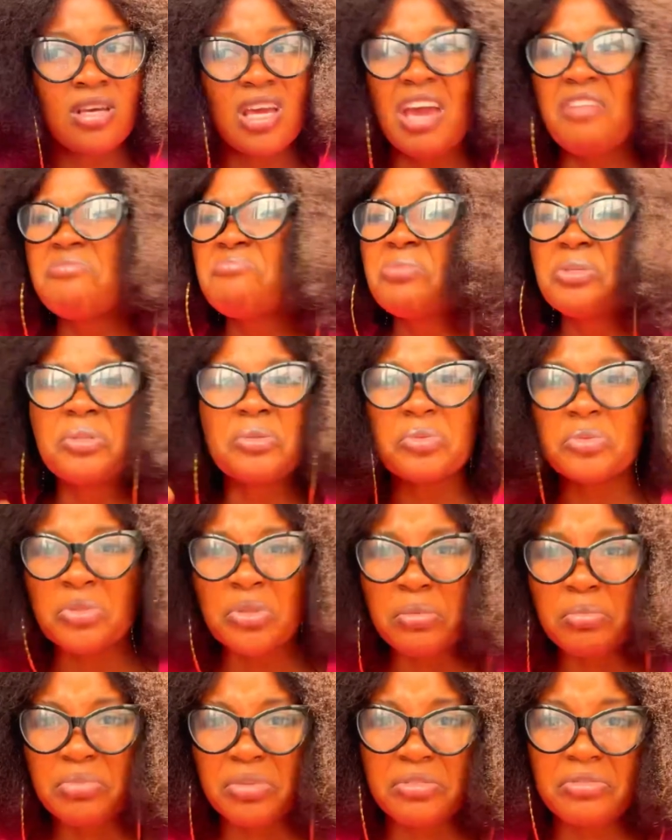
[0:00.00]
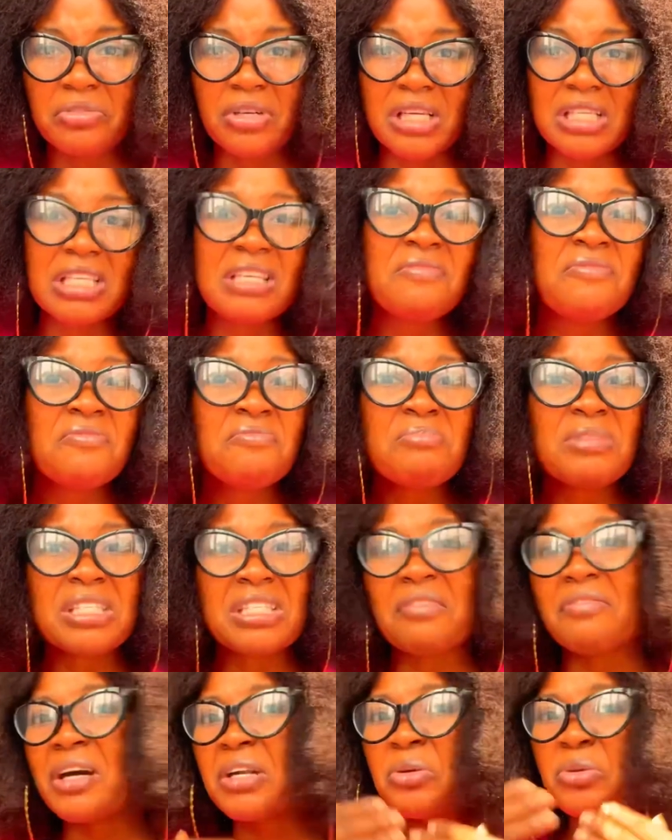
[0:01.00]
Everybody go shop breakfast. Even me,
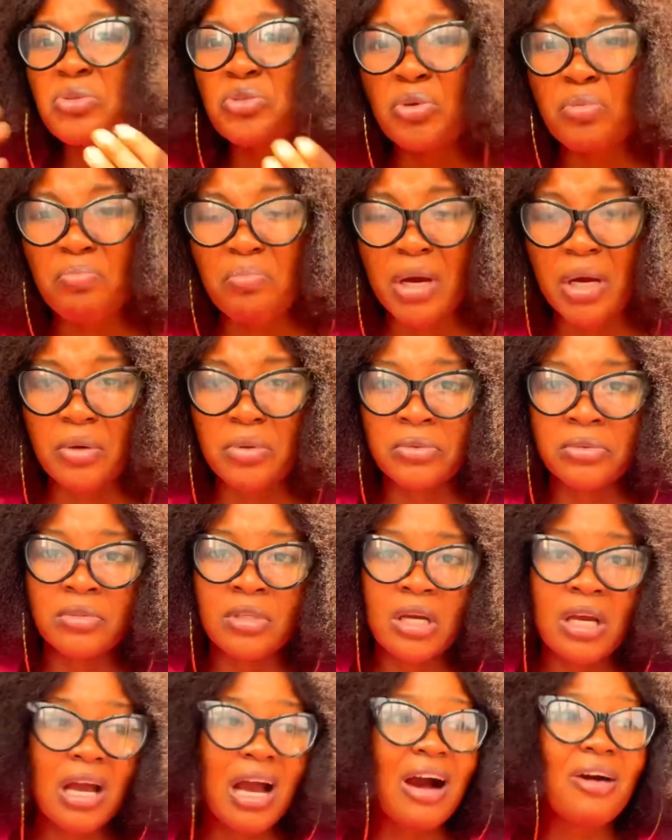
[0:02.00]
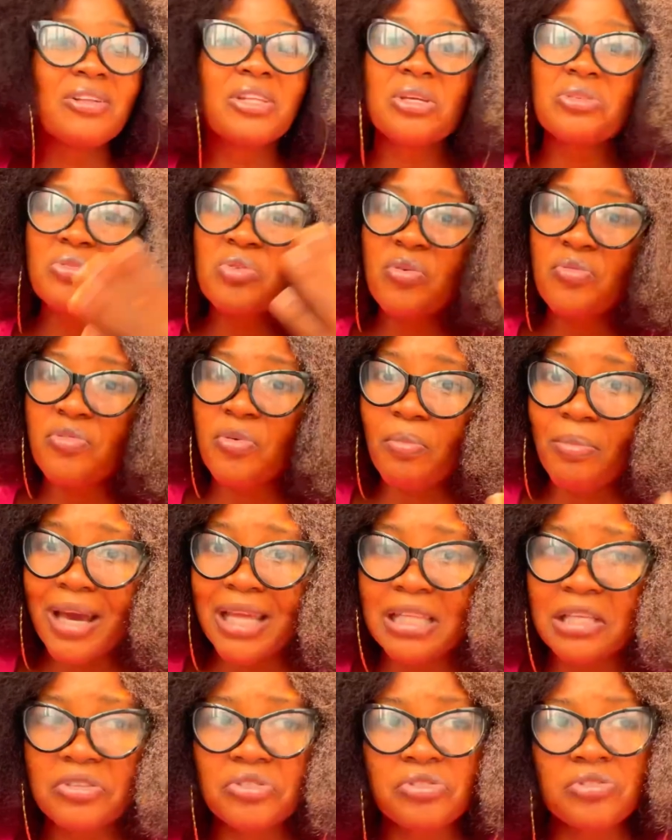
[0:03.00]
if I don't shop my own. I wanted to go for
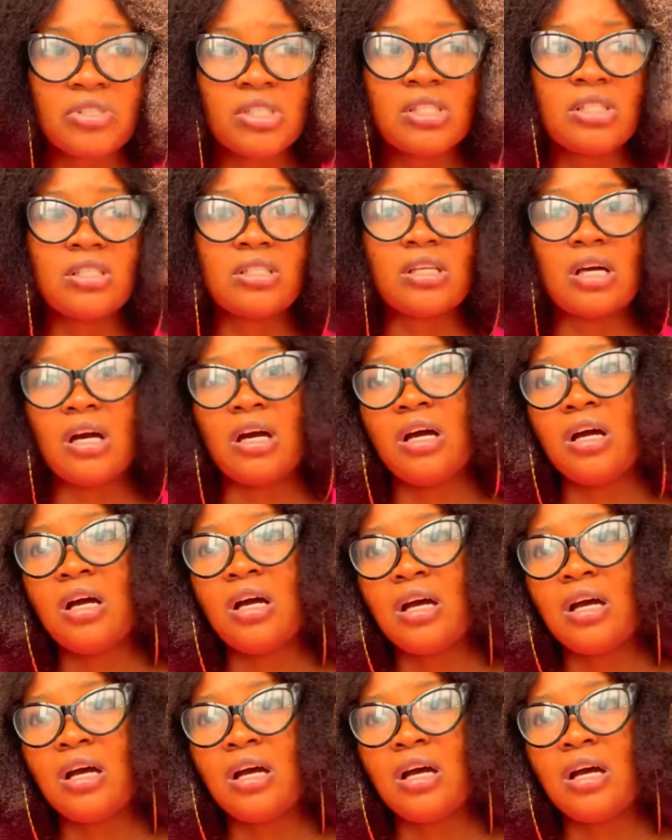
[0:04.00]
pilot training now.